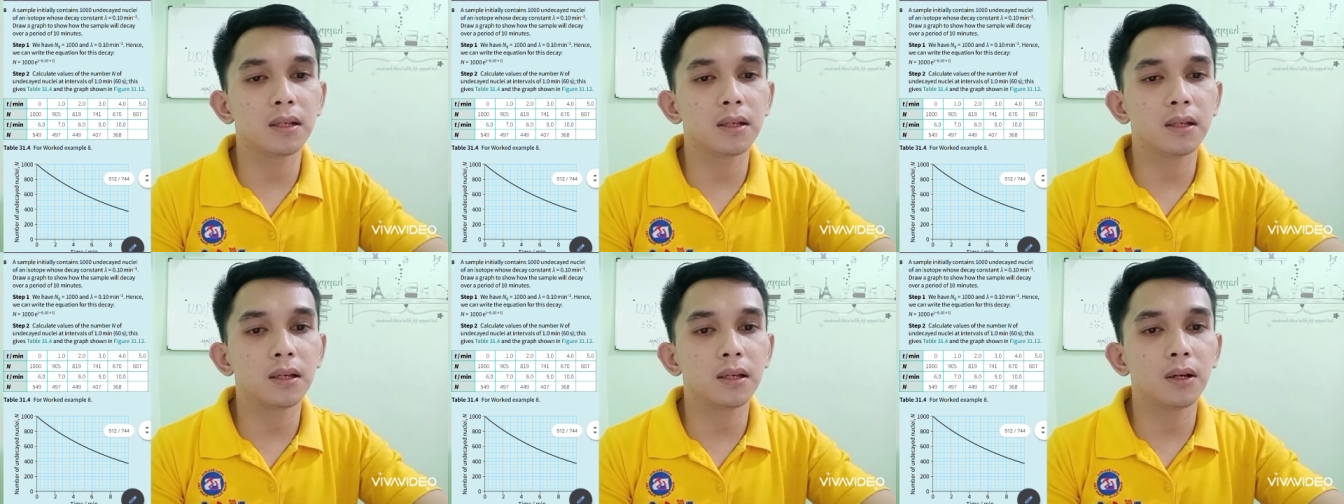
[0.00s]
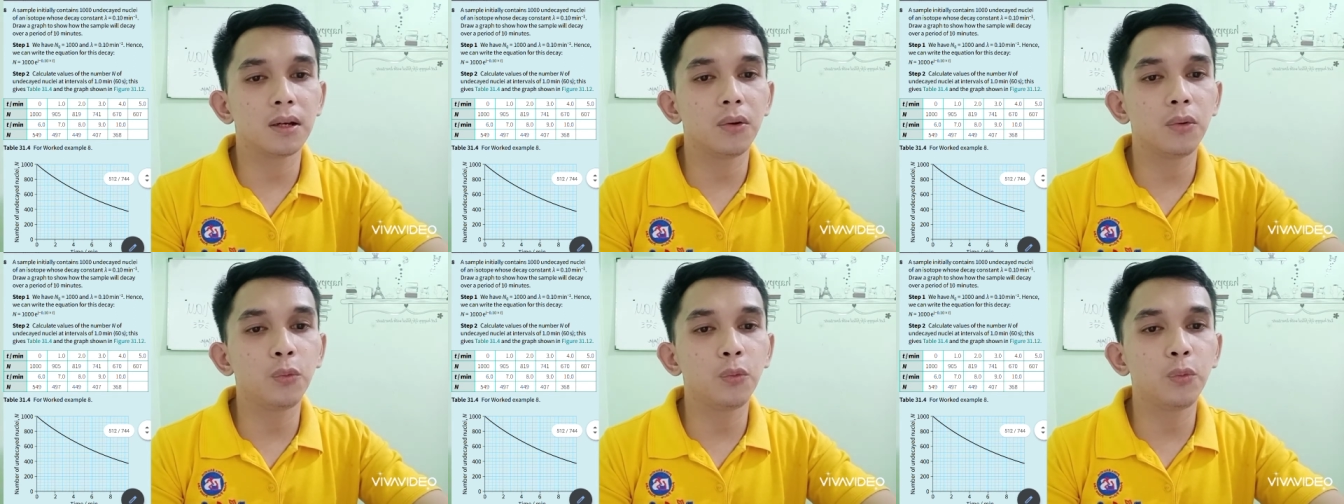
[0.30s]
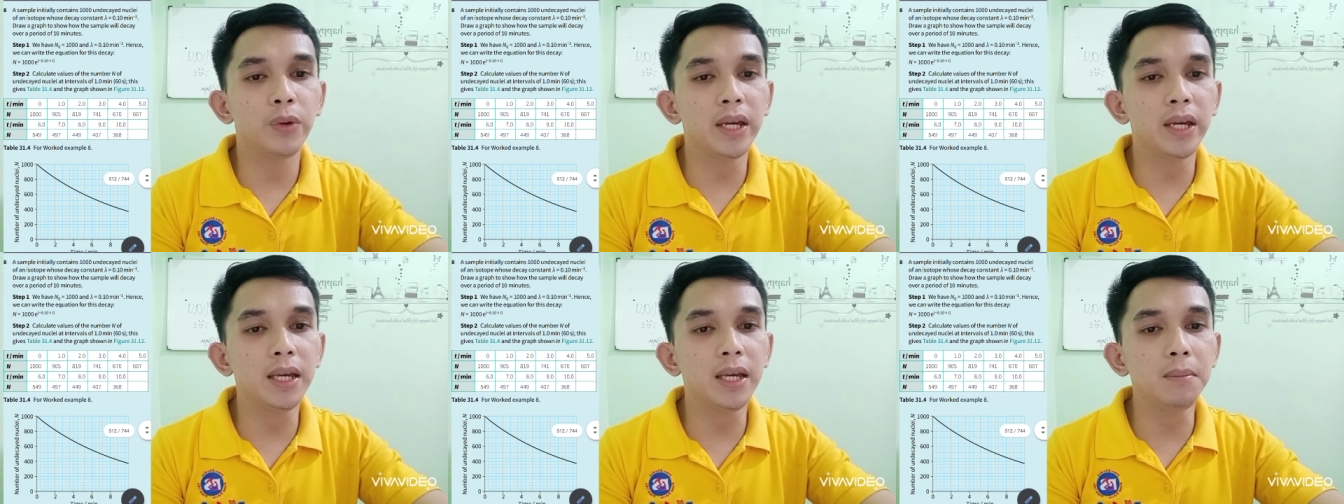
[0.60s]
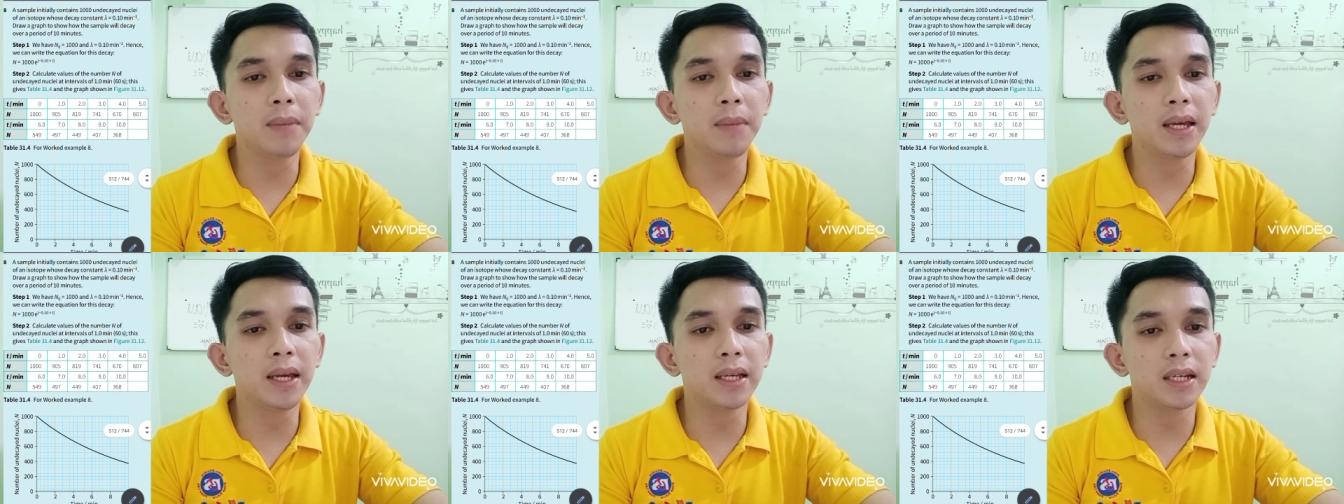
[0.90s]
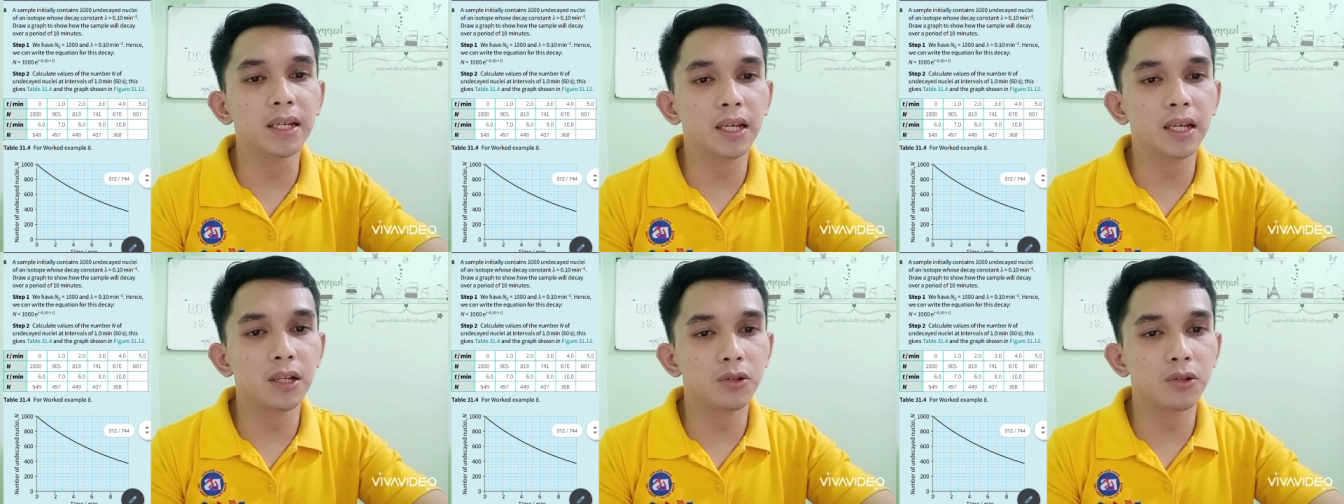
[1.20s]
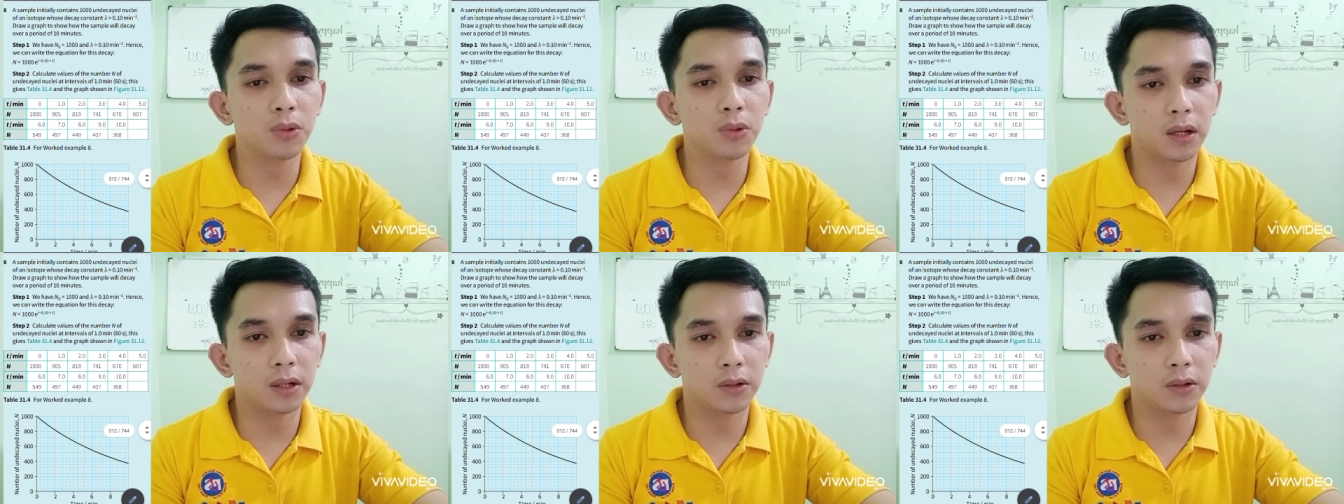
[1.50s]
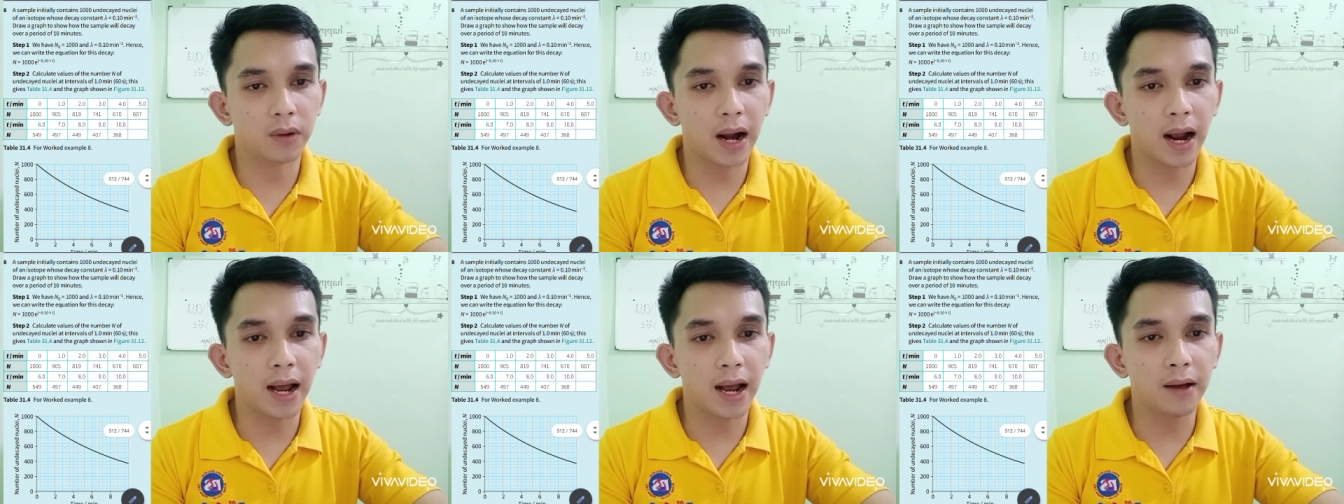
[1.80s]
we make it into a
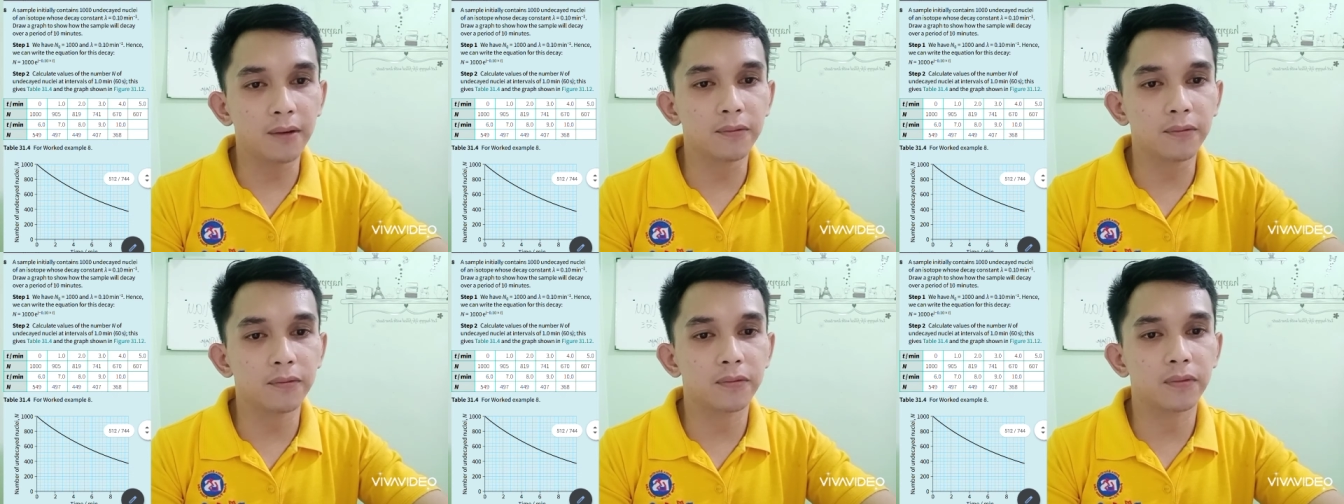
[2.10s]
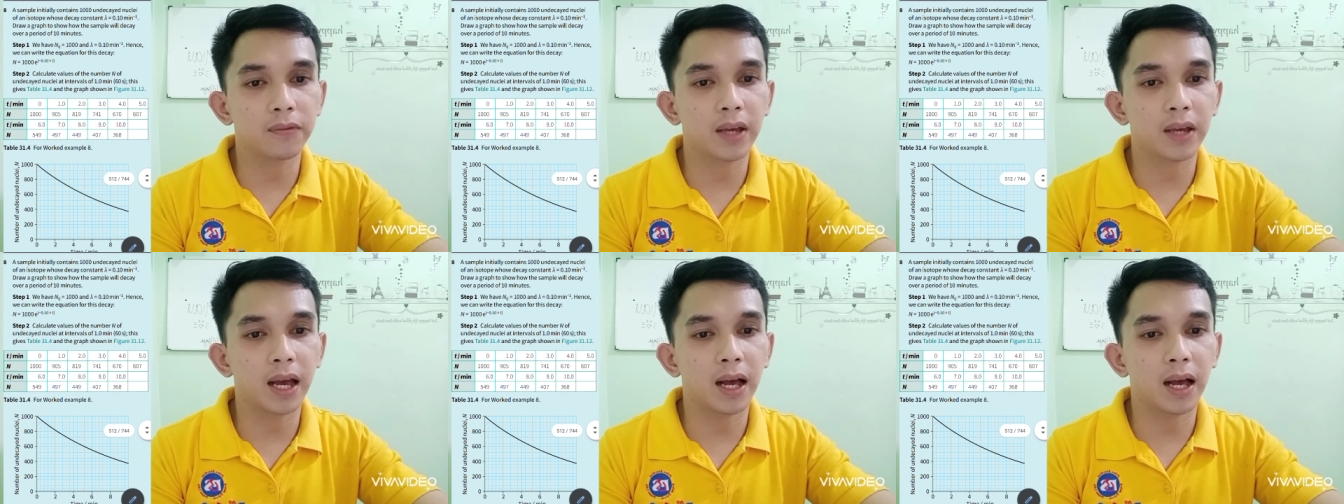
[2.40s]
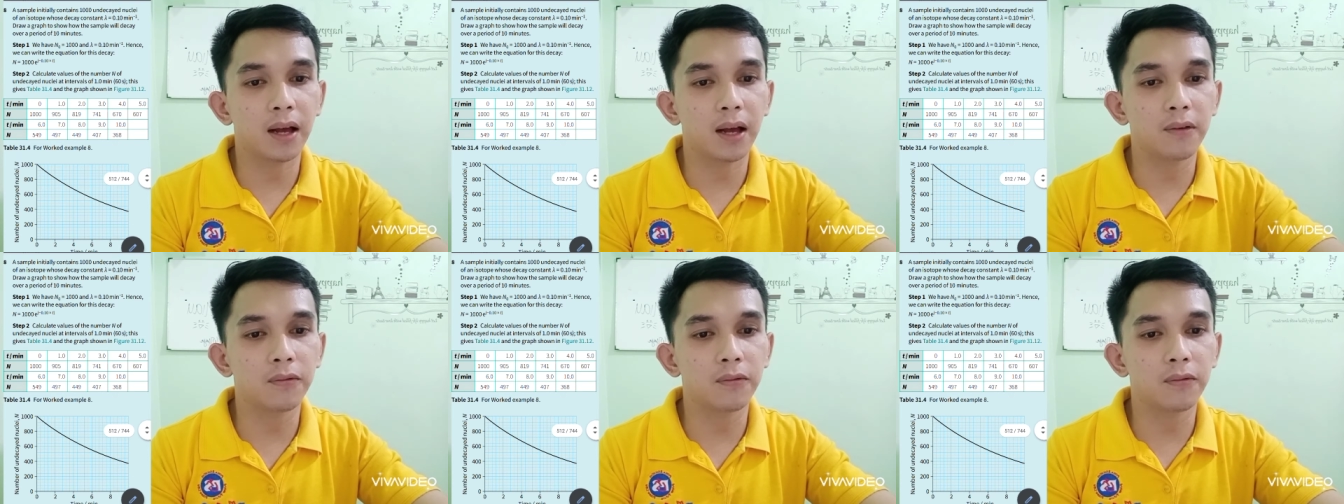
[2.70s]
graph, yeah,